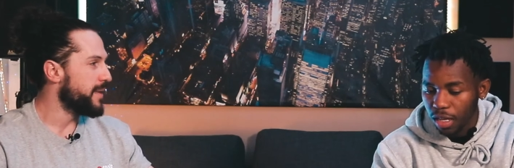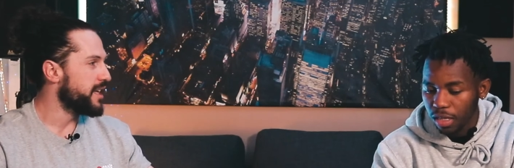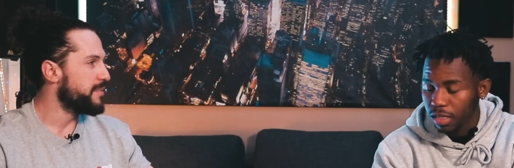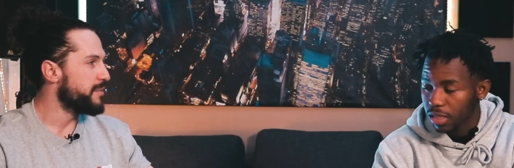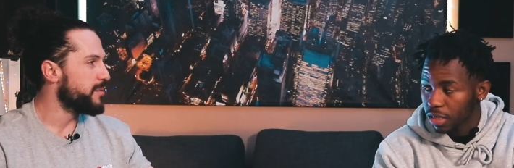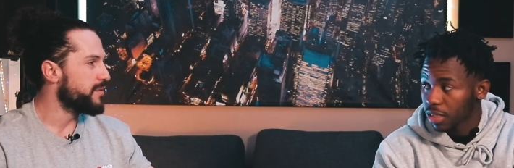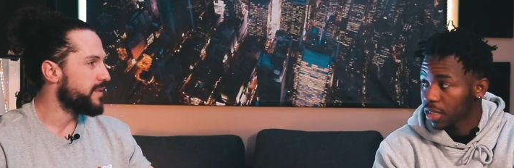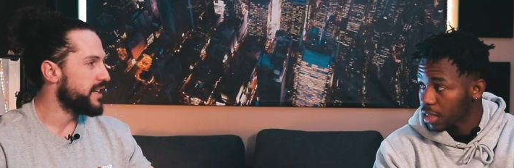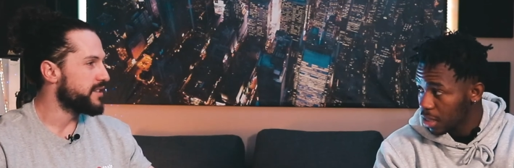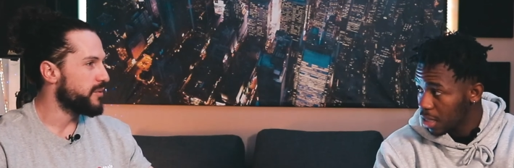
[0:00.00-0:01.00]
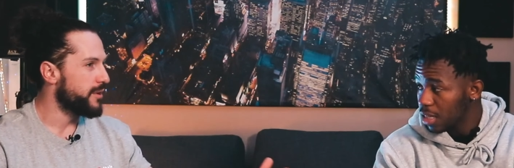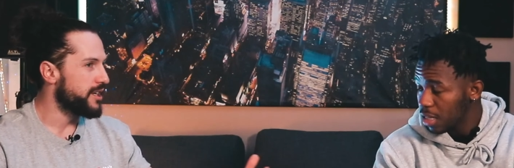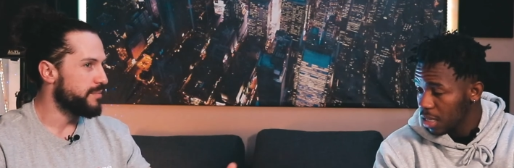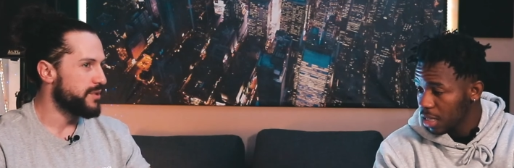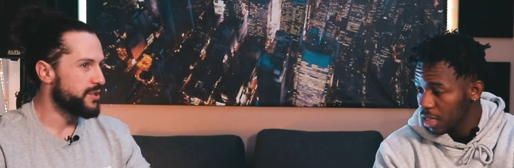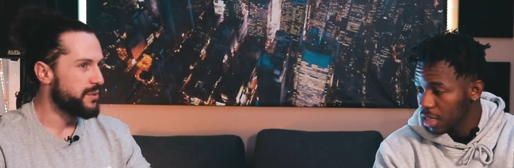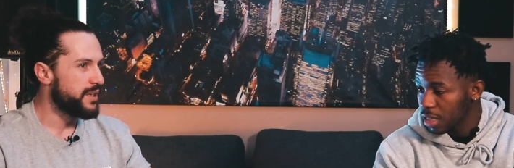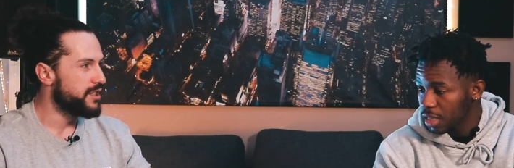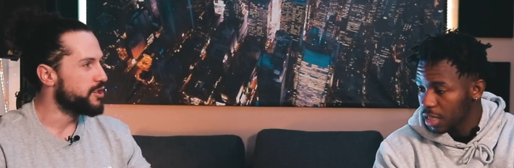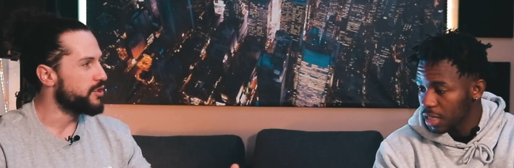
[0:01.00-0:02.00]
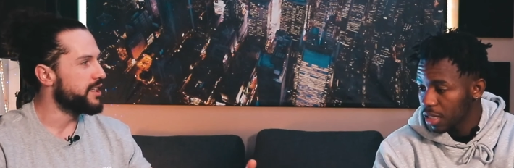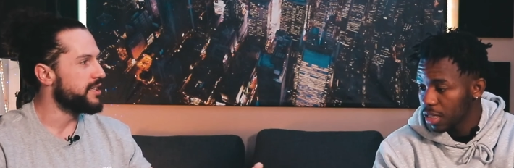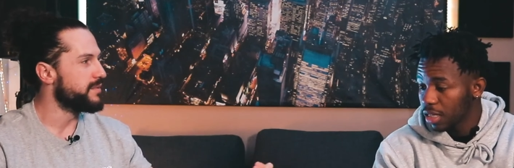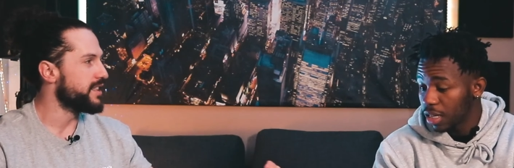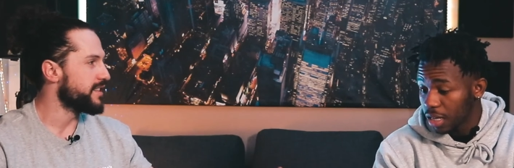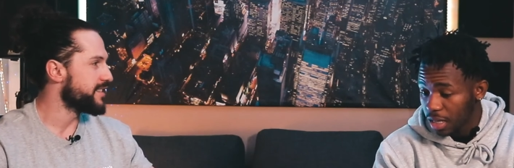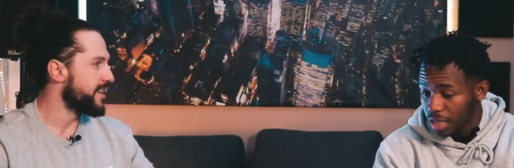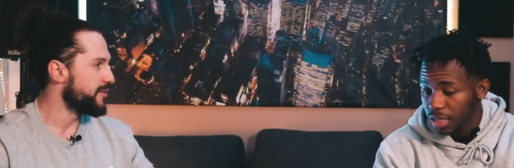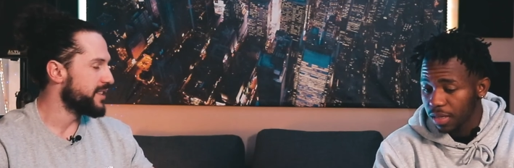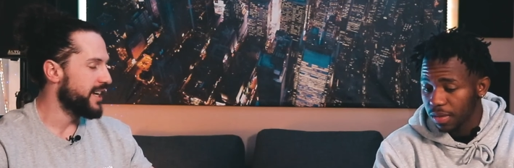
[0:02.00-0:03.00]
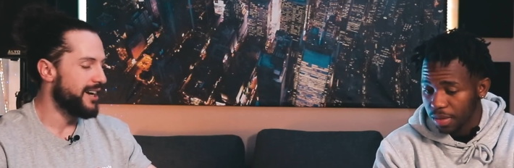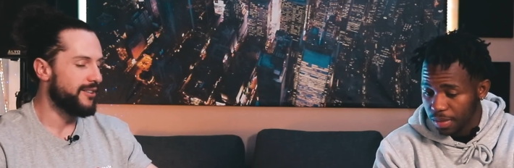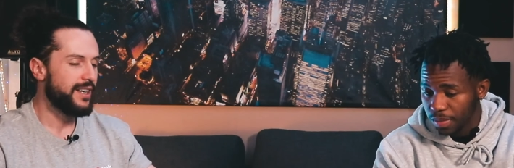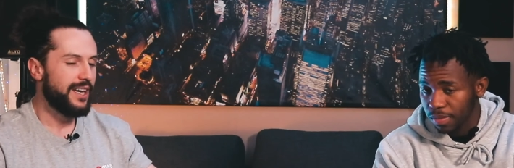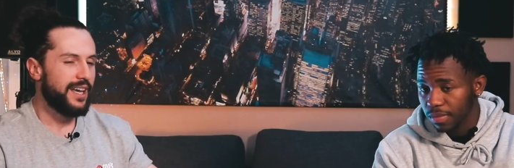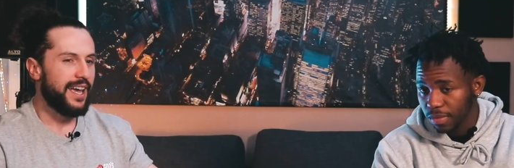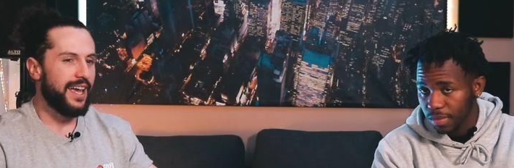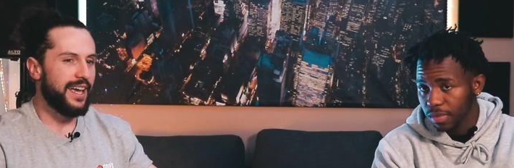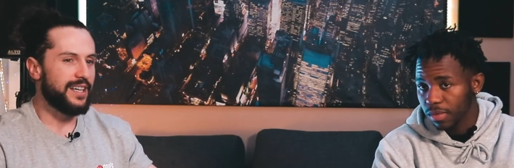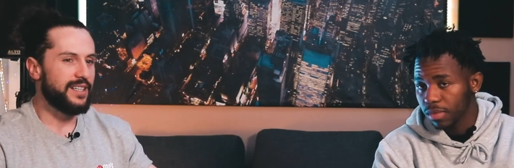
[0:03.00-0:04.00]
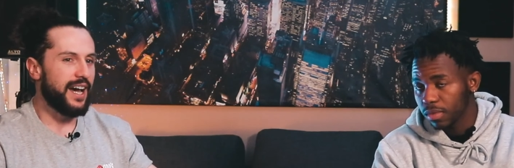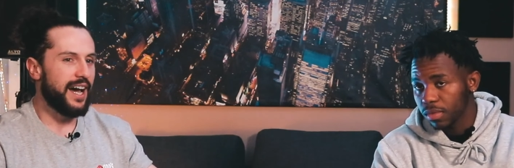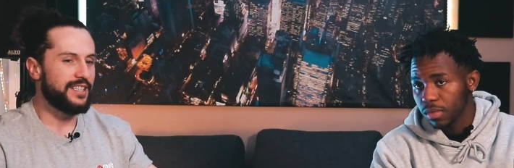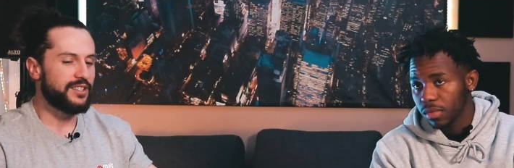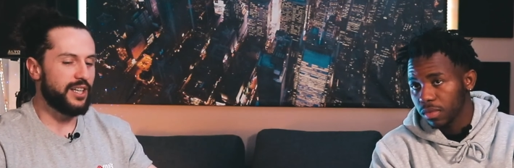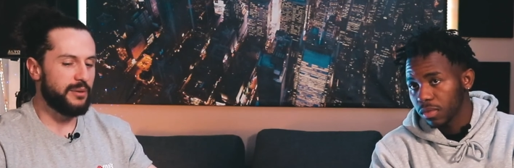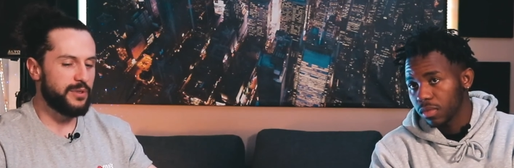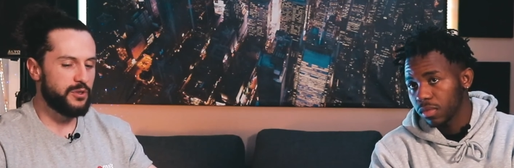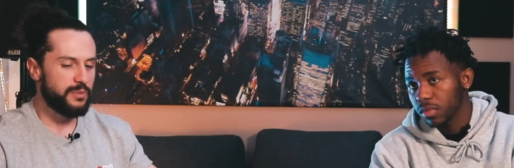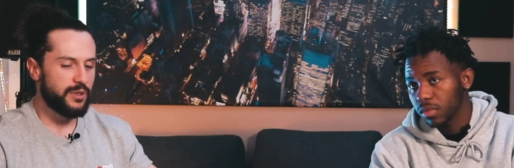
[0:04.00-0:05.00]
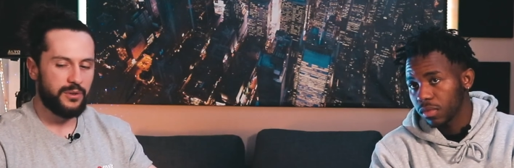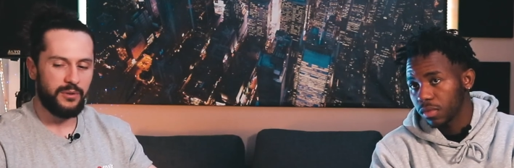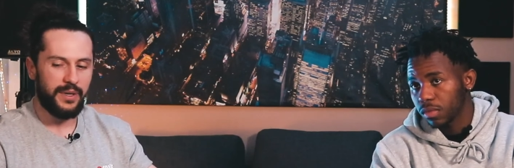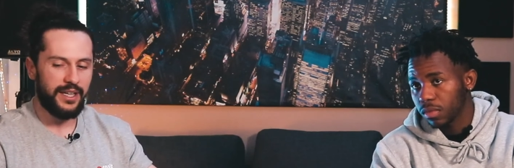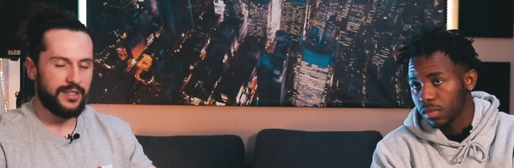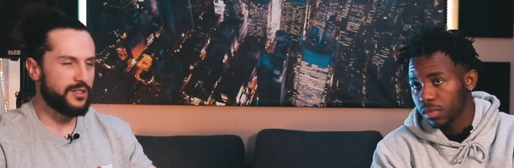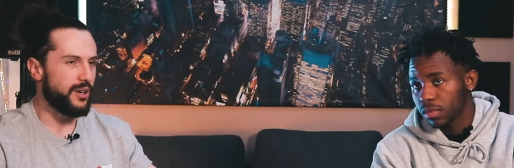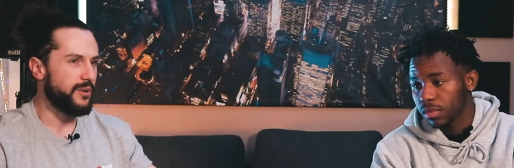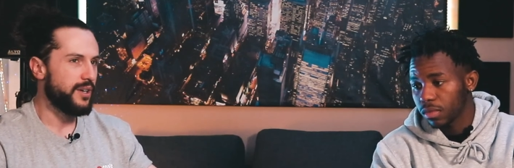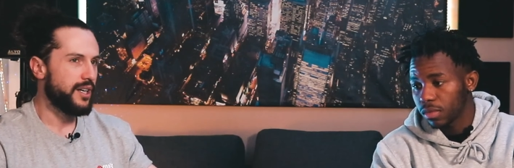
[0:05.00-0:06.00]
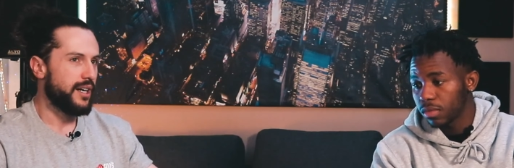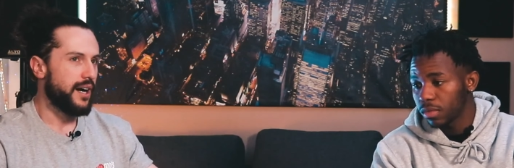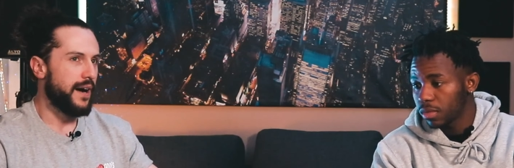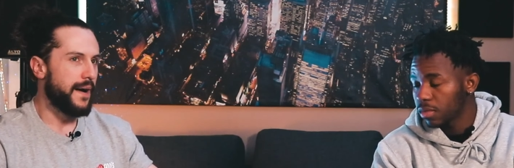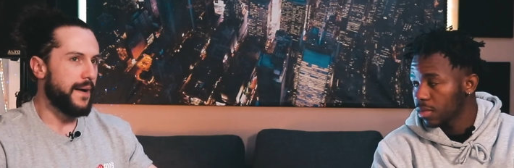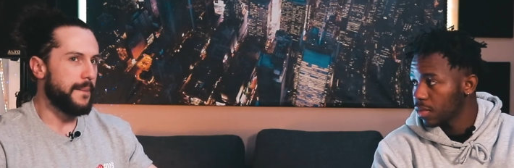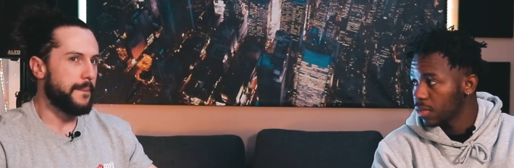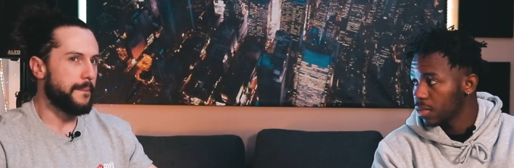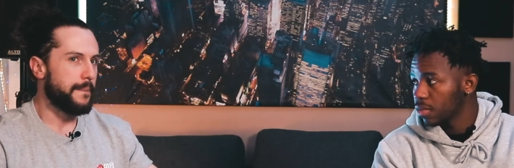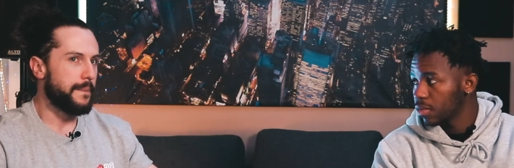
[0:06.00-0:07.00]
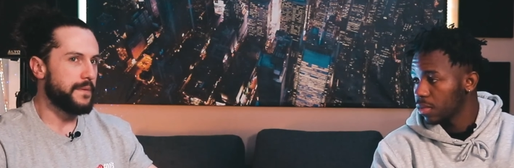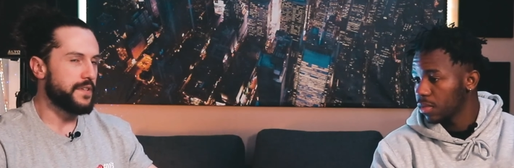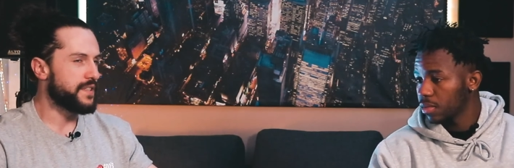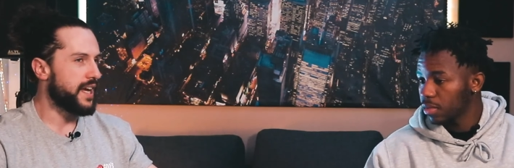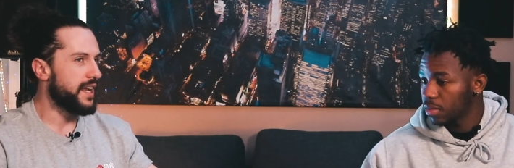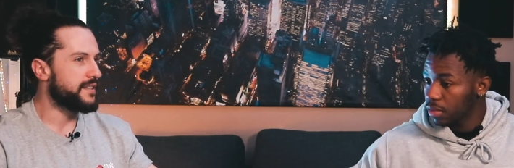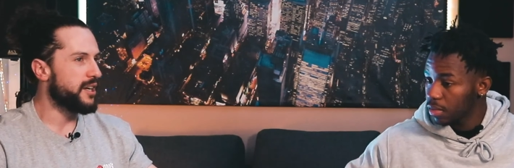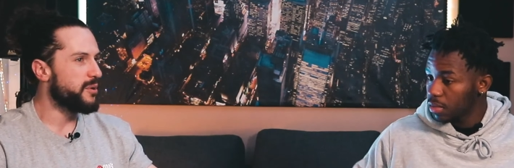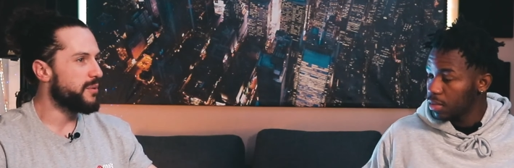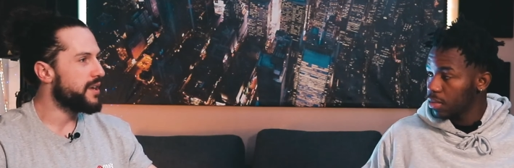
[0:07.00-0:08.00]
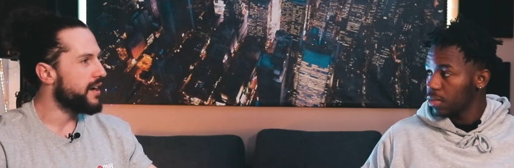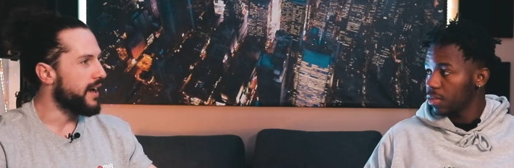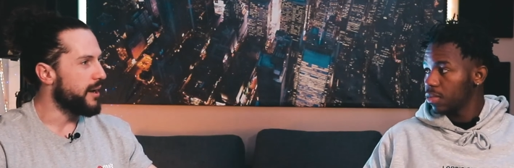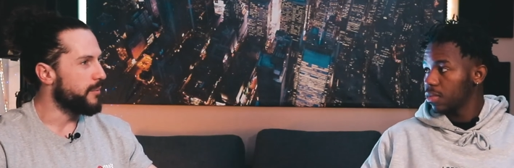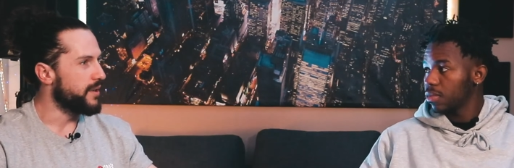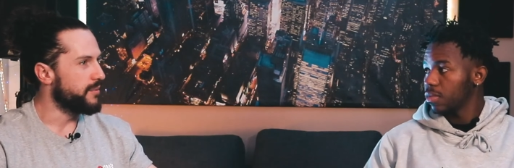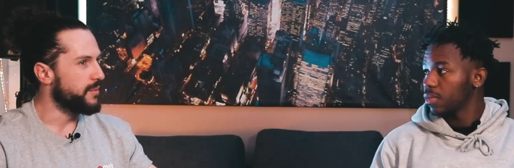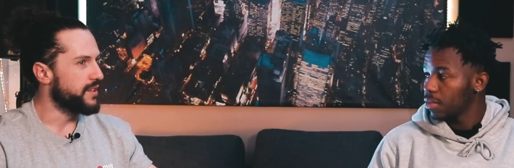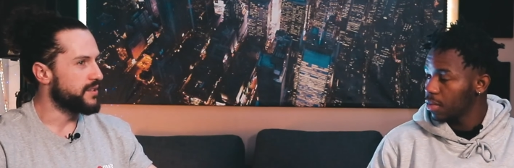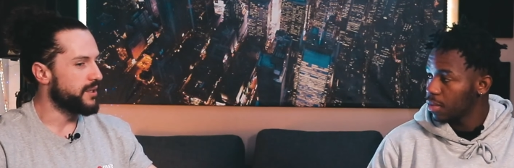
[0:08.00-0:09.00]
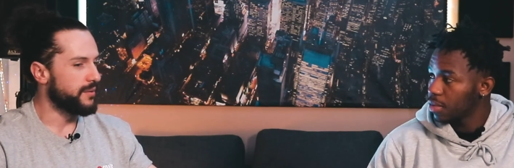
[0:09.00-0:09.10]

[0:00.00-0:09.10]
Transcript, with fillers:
Speaker 1: that many people face and wanting to pursue their dreams yet yeah. settle down. And I just thought it'd be super cool, man. So mm-hmm. um, just kind of tell me where you're at with with this